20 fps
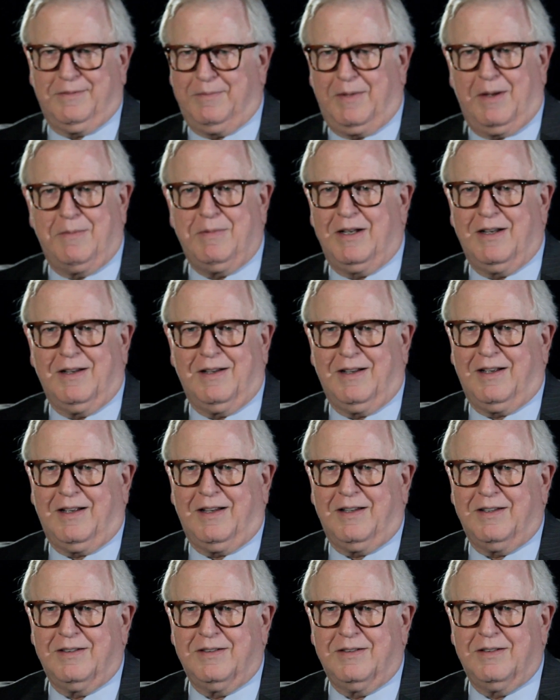maybe
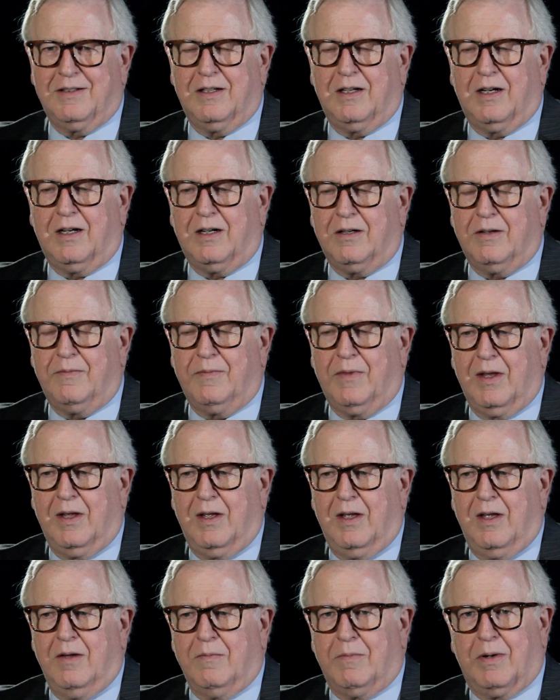not.
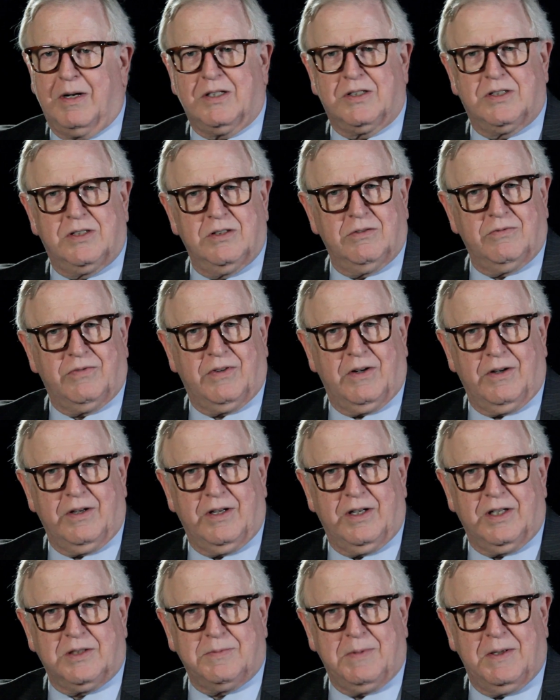But it's still fairly
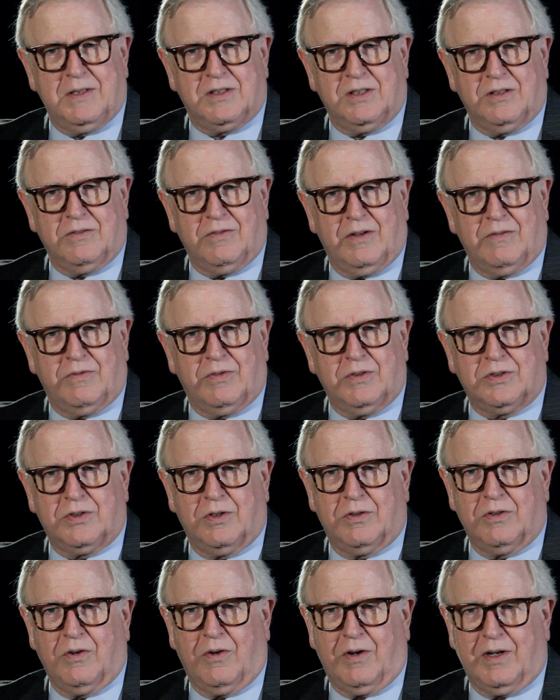inexpensive, and for
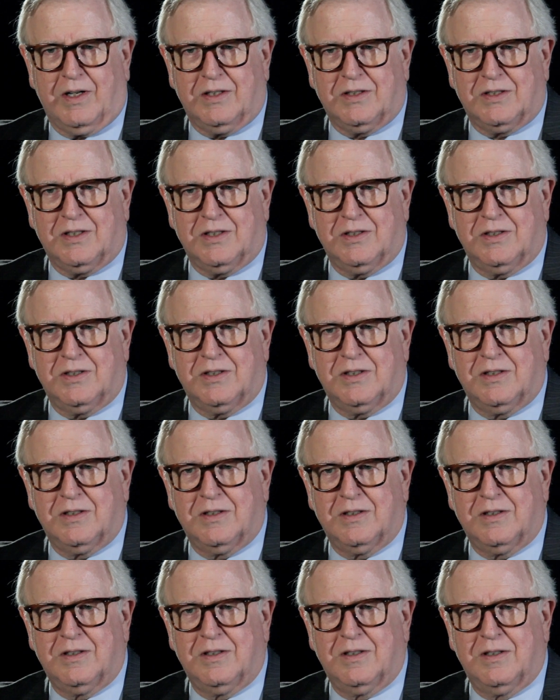certain audiences
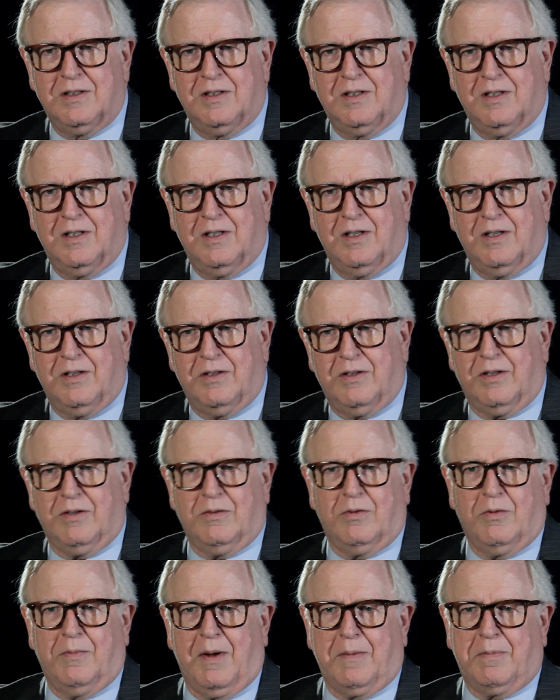
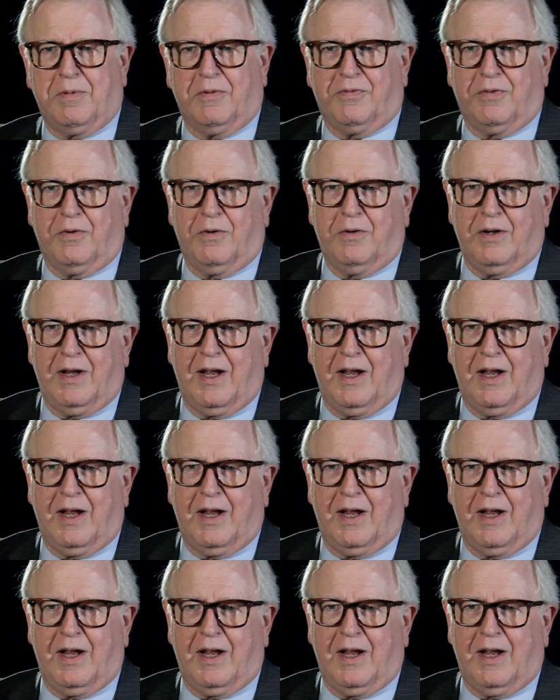who may prefer to